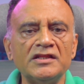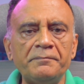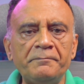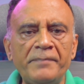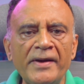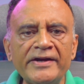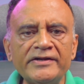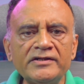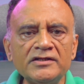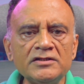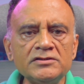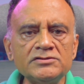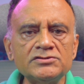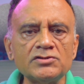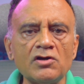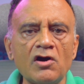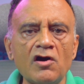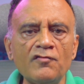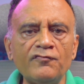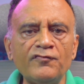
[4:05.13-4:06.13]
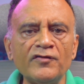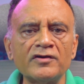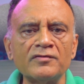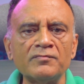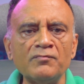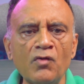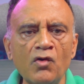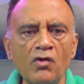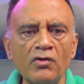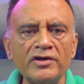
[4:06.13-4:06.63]
The patterns offer
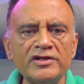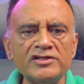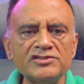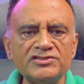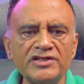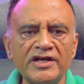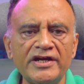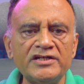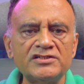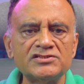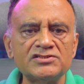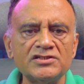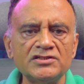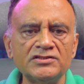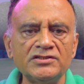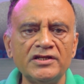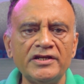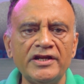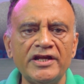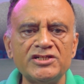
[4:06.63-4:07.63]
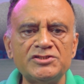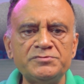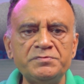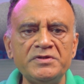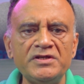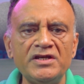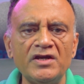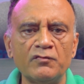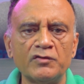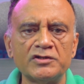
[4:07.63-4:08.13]
more insights than
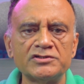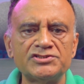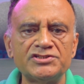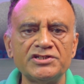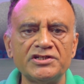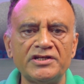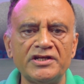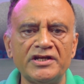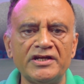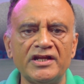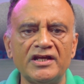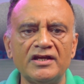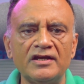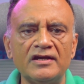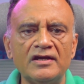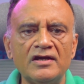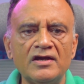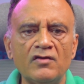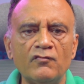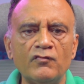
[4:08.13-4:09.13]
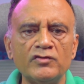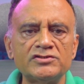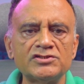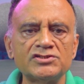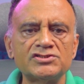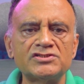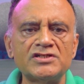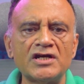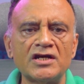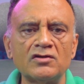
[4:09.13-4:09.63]
HbA1c reading, which
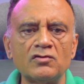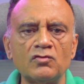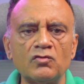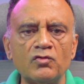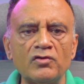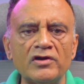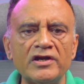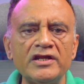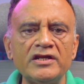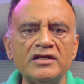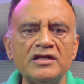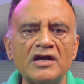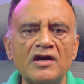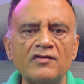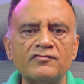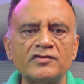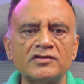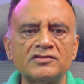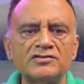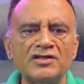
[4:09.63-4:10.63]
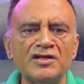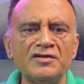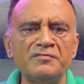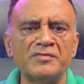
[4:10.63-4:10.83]
is done only after 3